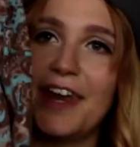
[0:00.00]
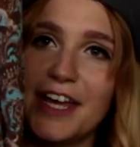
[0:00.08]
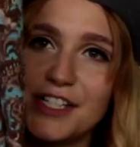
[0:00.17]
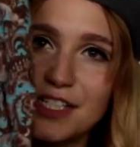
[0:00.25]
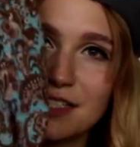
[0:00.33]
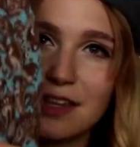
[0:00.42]
And
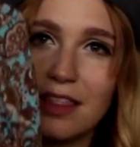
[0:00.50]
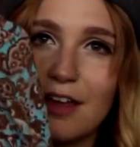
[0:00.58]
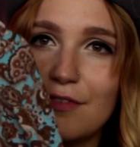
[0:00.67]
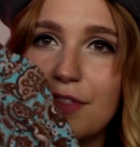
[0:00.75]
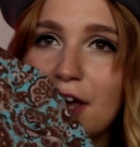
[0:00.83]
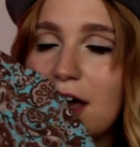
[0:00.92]
I just
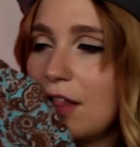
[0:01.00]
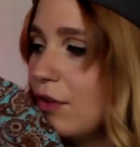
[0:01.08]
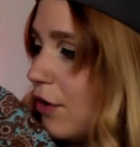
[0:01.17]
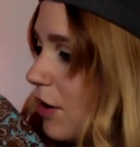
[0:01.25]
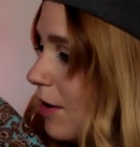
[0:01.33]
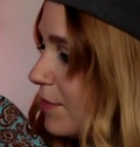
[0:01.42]
love the
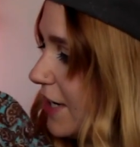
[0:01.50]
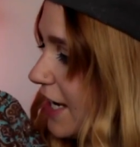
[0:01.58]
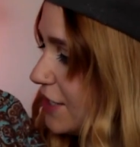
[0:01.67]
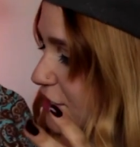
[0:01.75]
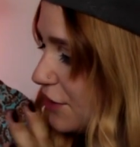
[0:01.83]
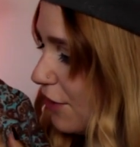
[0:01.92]
color
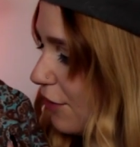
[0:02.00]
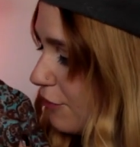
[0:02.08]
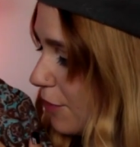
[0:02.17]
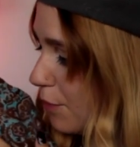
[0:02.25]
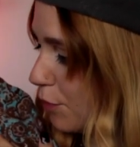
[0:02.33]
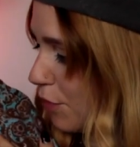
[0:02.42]
combination
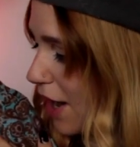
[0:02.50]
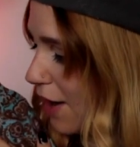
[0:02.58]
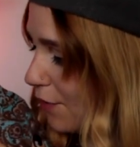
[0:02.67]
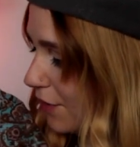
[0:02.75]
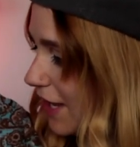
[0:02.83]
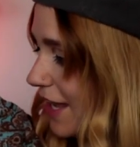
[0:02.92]
of
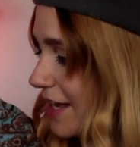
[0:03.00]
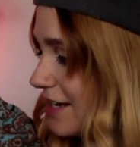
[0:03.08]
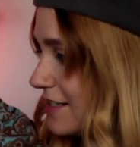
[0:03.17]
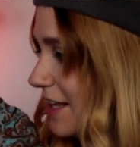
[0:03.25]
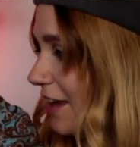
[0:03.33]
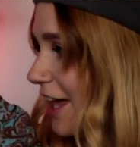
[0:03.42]
brown
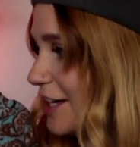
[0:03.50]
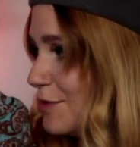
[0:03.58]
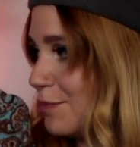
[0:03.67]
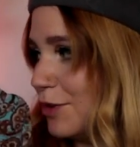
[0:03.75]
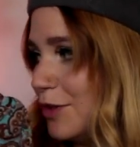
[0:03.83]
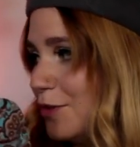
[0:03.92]
and light
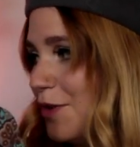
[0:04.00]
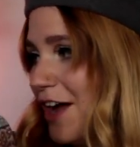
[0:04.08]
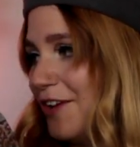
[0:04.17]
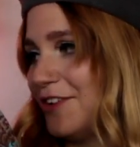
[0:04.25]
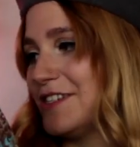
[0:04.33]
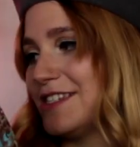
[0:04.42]
blue.
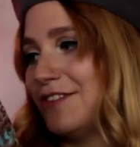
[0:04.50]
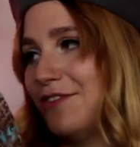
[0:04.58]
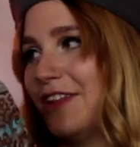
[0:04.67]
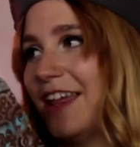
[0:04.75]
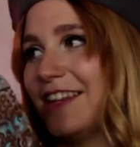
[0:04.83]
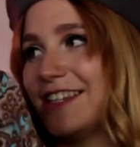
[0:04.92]
I honestly
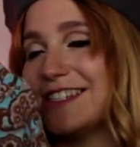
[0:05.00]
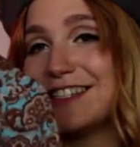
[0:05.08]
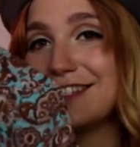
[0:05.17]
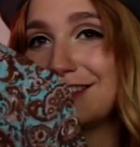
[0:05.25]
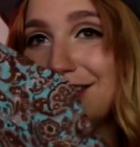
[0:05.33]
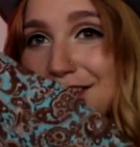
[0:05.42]
feel like this
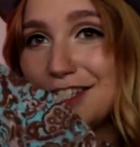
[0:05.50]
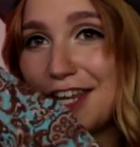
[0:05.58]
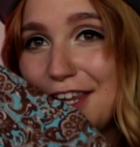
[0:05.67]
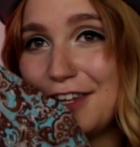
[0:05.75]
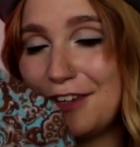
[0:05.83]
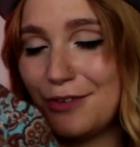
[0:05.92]
is such
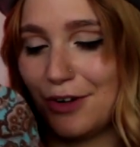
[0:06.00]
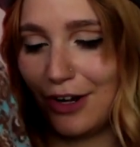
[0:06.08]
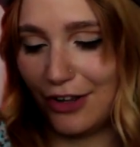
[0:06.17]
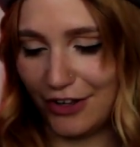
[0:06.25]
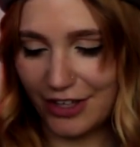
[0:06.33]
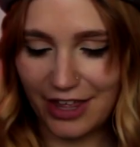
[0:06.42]
a cute
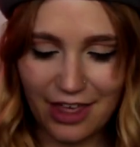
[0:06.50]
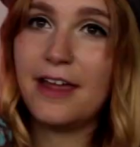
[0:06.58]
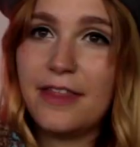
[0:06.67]
look.